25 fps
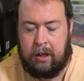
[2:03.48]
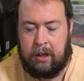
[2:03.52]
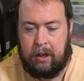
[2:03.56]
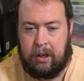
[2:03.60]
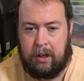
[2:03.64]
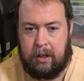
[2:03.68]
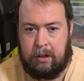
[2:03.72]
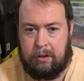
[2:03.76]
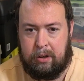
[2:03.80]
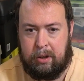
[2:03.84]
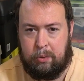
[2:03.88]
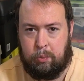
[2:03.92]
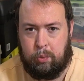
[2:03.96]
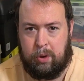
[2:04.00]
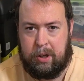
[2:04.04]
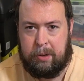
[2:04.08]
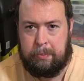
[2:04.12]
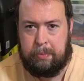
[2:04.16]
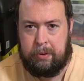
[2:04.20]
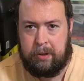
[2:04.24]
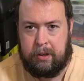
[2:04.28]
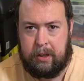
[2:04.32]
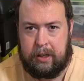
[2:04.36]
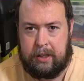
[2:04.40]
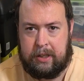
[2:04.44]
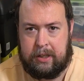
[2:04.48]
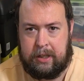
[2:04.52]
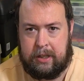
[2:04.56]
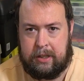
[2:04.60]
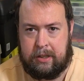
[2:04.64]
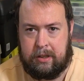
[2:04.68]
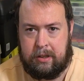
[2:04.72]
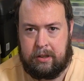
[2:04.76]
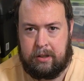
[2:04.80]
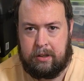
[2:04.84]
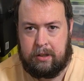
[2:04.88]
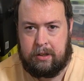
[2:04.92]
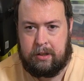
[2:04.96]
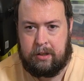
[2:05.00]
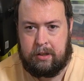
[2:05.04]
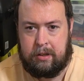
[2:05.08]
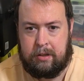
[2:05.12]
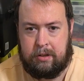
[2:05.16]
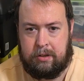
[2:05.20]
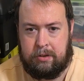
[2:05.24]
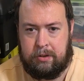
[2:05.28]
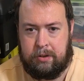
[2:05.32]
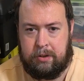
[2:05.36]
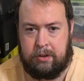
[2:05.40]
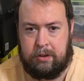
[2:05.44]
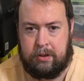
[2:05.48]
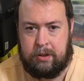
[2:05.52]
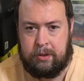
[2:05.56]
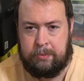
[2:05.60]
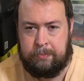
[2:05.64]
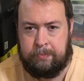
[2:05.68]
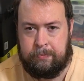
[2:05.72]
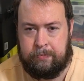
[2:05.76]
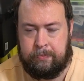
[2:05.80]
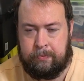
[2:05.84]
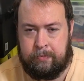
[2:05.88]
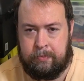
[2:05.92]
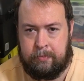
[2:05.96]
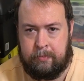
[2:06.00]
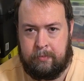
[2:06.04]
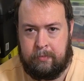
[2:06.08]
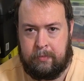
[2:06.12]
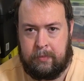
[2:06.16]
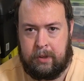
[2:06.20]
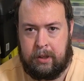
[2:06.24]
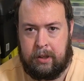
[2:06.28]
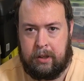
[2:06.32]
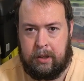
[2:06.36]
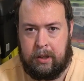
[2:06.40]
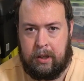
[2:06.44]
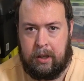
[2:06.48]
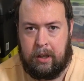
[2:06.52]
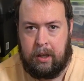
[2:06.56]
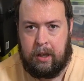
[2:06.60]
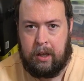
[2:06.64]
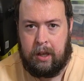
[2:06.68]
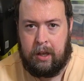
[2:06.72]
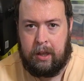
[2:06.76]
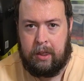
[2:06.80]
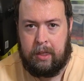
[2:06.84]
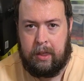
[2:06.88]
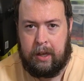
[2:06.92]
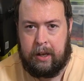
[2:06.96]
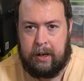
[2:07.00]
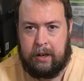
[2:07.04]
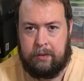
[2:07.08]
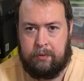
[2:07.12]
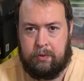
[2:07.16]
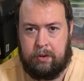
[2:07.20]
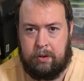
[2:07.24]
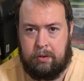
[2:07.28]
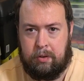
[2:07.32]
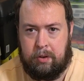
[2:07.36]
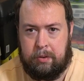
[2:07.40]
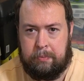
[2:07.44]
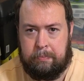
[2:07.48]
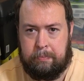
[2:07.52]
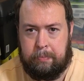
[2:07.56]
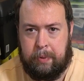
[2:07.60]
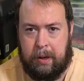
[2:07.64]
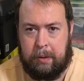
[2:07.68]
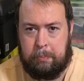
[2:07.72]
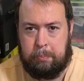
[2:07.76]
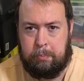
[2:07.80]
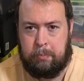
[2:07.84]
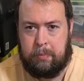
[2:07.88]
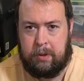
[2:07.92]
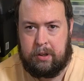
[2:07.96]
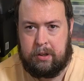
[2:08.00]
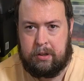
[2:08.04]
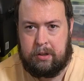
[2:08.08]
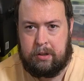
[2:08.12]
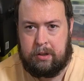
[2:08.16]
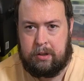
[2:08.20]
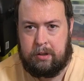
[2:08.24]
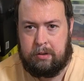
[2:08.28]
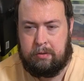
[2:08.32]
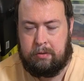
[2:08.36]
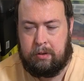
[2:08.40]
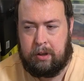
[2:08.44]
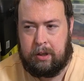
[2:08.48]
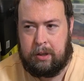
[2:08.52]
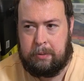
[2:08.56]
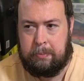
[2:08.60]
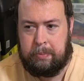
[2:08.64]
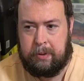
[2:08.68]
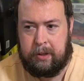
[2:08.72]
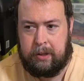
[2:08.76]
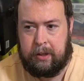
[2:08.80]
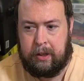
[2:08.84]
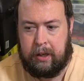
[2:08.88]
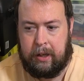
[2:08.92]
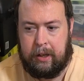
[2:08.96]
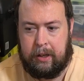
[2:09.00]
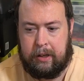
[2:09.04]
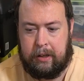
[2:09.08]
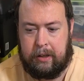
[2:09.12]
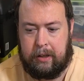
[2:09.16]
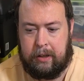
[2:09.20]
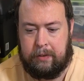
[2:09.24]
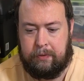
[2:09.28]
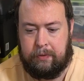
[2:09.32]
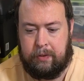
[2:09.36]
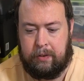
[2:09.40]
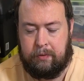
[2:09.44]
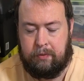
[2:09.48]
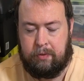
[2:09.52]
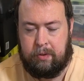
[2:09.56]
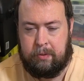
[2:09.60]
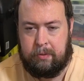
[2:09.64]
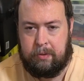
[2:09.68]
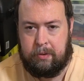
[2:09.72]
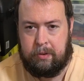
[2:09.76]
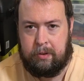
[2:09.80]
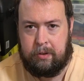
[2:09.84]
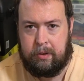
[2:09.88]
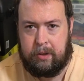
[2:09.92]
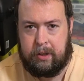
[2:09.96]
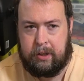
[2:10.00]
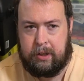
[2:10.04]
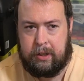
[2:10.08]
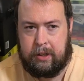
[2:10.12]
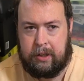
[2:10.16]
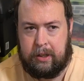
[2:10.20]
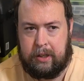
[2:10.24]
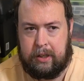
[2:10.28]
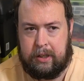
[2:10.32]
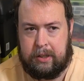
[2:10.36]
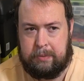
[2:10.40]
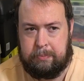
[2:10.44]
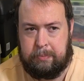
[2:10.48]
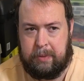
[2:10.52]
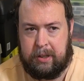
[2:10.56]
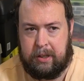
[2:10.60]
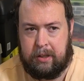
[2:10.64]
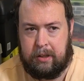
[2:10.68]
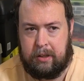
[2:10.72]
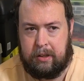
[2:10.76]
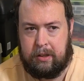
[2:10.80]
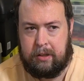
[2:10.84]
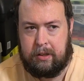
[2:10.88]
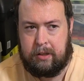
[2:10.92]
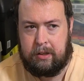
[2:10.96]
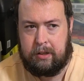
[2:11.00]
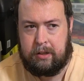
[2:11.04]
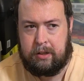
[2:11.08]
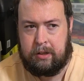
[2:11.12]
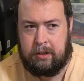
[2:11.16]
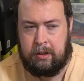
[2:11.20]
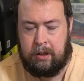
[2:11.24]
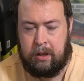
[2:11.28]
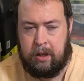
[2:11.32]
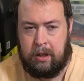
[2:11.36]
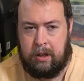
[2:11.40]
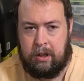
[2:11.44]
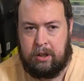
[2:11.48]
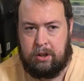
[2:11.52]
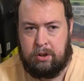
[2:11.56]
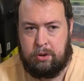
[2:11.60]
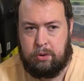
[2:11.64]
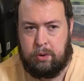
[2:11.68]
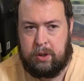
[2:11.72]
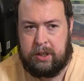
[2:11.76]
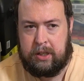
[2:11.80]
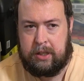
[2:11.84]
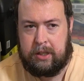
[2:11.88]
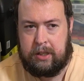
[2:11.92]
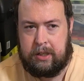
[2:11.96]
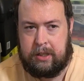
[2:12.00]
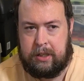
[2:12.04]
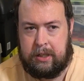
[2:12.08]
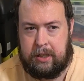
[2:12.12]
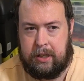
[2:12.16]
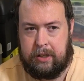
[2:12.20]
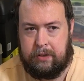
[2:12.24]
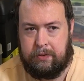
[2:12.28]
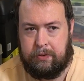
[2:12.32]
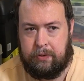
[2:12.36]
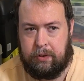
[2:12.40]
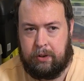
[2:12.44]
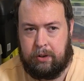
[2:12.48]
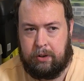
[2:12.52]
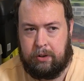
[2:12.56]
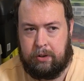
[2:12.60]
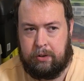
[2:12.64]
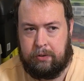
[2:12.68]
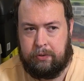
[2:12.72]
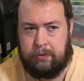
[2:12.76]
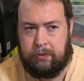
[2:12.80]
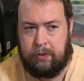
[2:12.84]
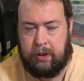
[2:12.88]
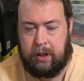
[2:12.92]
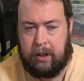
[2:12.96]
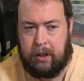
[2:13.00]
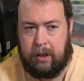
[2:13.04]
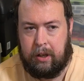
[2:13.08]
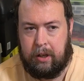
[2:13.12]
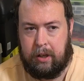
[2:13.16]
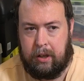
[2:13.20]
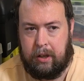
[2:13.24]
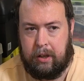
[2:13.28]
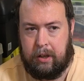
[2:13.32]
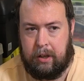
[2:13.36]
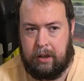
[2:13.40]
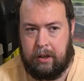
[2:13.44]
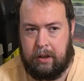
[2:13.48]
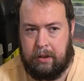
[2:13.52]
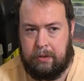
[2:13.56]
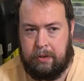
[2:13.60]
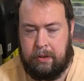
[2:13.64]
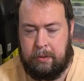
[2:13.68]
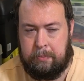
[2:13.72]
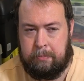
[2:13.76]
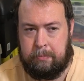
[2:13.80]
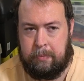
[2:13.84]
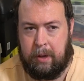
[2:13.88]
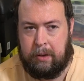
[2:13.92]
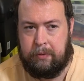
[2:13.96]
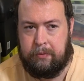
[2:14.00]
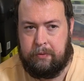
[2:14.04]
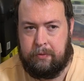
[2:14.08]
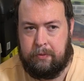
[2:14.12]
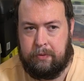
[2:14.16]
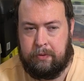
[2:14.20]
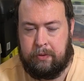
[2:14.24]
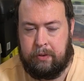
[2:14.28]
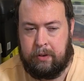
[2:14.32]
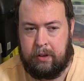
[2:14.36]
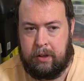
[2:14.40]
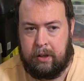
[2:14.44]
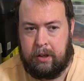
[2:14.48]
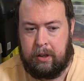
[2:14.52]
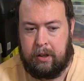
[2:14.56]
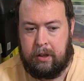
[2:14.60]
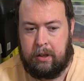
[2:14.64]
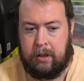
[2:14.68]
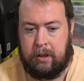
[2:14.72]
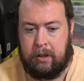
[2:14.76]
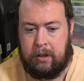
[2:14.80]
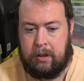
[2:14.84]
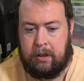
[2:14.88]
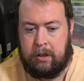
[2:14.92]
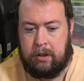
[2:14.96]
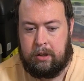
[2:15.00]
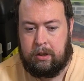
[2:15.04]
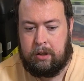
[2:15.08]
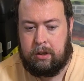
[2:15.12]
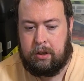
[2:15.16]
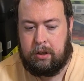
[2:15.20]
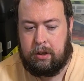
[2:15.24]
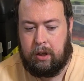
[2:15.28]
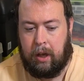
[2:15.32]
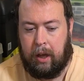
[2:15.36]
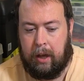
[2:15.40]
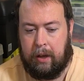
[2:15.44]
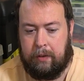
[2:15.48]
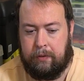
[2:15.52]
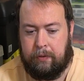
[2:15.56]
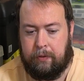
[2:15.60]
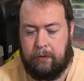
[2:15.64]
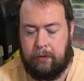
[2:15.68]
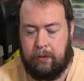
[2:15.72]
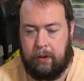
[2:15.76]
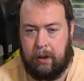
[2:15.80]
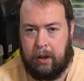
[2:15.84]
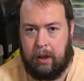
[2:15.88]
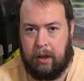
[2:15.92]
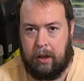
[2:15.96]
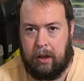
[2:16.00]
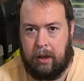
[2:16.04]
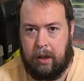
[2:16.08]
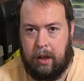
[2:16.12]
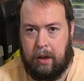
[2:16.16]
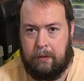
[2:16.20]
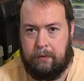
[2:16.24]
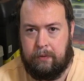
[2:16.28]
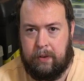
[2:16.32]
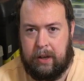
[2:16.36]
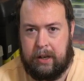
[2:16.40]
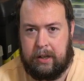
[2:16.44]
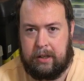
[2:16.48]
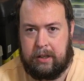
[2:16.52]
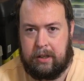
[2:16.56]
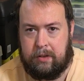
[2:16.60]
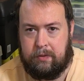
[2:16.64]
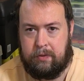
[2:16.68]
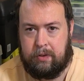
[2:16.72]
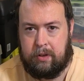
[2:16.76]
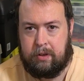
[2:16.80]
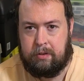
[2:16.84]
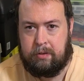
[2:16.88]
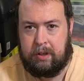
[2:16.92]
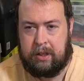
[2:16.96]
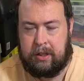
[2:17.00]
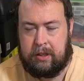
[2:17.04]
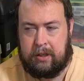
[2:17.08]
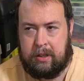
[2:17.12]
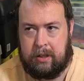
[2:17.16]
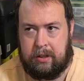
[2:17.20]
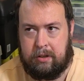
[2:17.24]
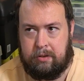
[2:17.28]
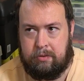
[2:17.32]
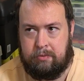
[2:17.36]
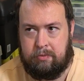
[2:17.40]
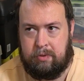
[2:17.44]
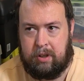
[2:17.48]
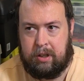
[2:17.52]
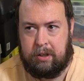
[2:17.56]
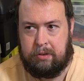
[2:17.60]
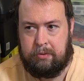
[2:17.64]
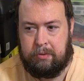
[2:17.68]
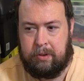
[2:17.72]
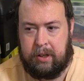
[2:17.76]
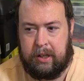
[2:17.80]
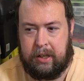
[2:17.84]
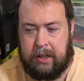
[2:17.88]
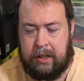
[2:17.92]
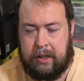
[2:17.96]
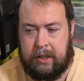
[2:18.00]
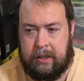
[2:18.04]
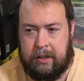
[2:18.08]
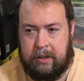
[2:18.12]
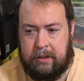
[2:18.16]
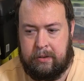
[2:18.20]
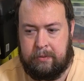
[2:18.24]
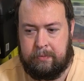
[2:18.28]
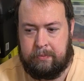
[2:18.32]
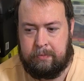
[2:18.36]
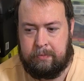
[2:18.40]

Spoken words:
RM Web, as that's a good source. Then if you're a Batman subscriber and live in the East Midlands, 26th of the month, you have an event at the Grand Central Railway,